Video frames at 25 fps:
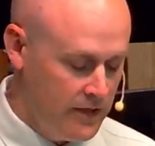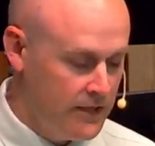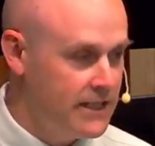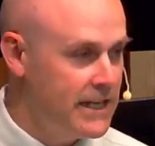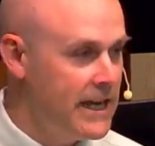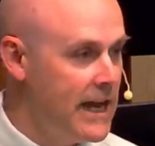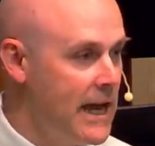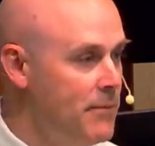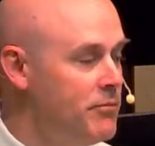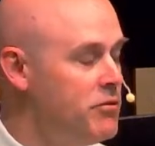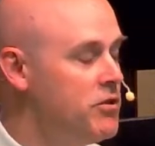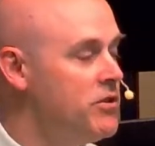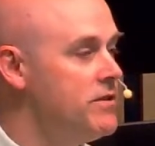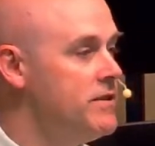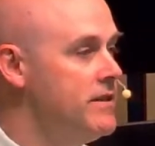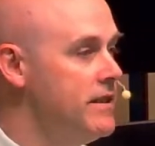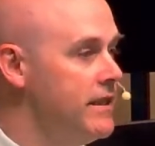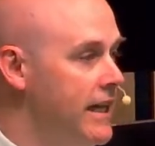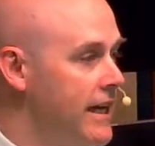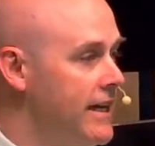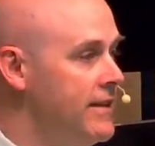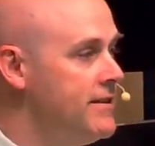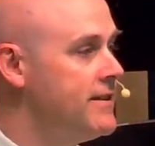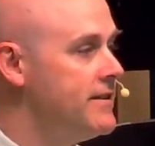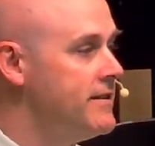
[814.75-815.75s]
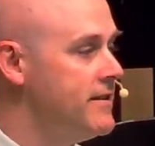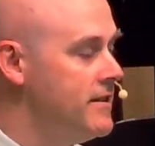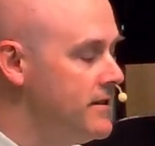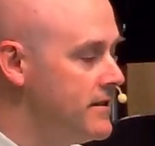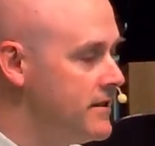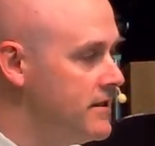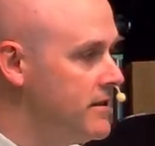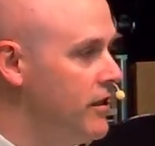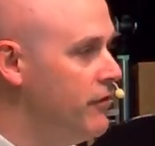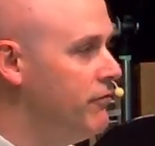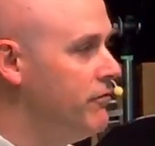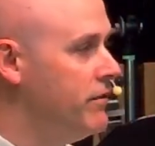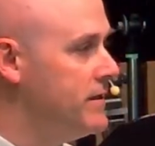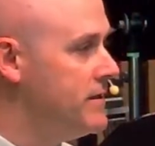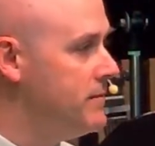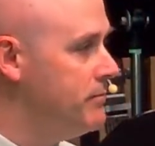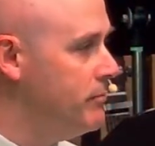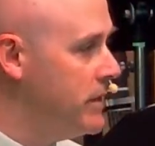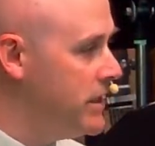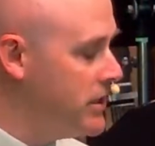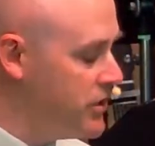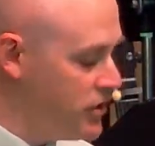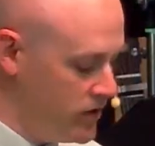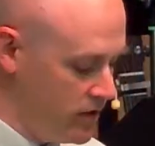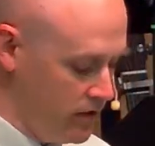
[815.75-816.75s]
It captures the essence of
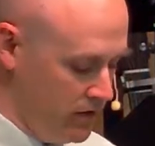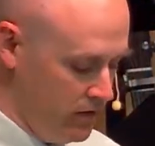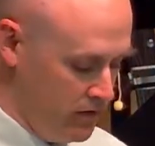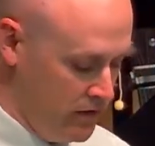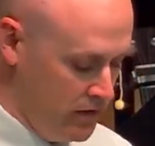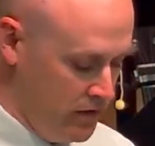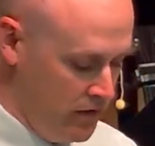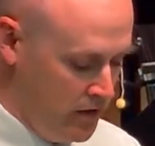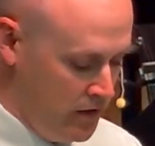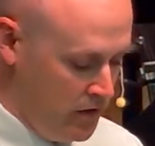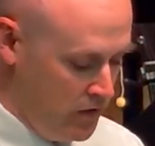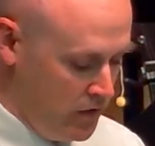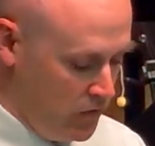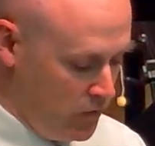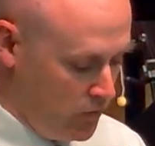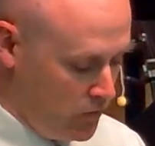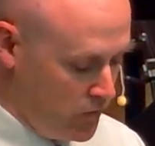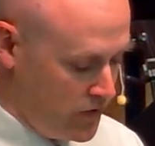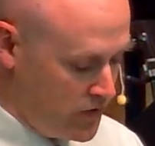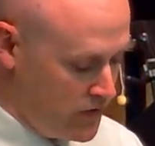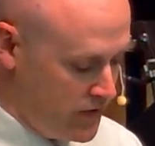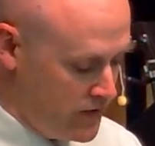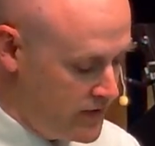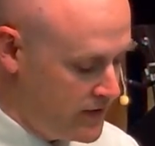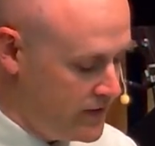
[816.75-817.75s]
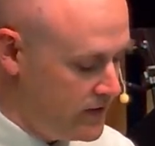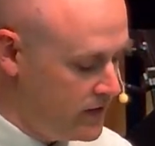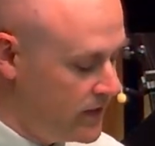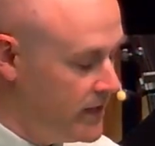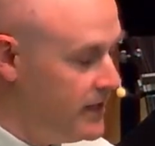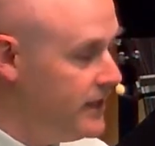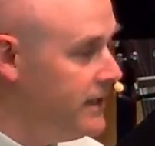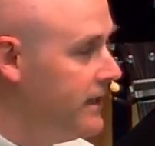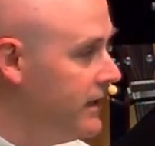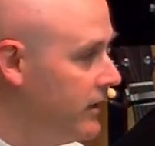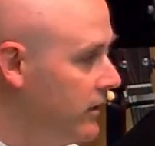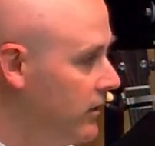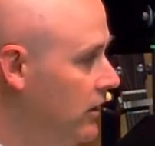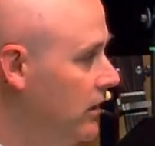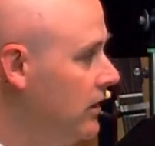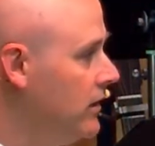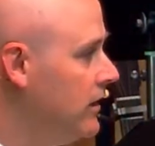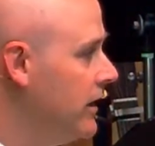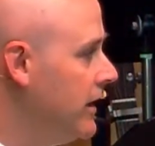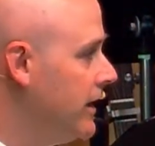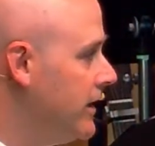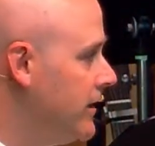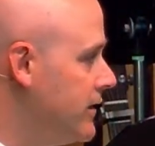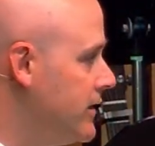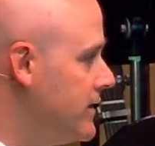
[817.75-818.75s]
his mission, which is to
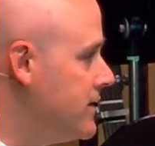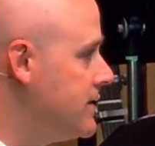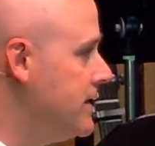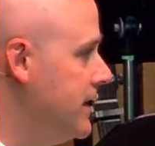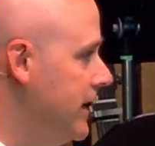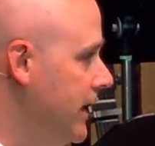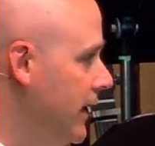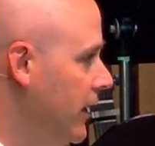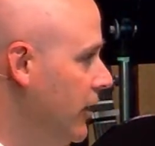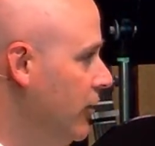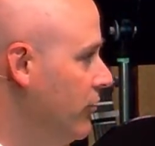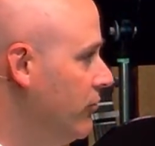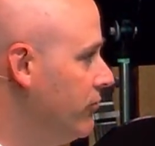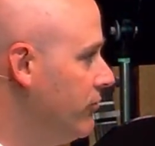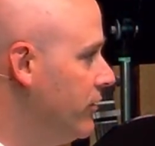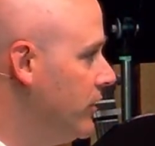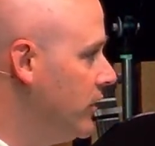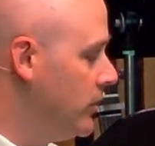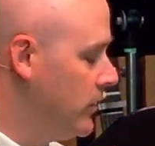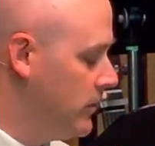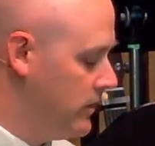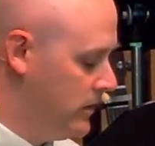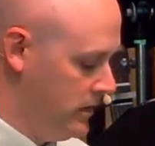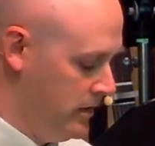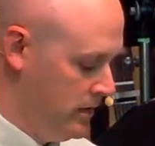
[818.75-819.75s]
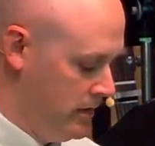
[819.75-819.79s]
heal and to save.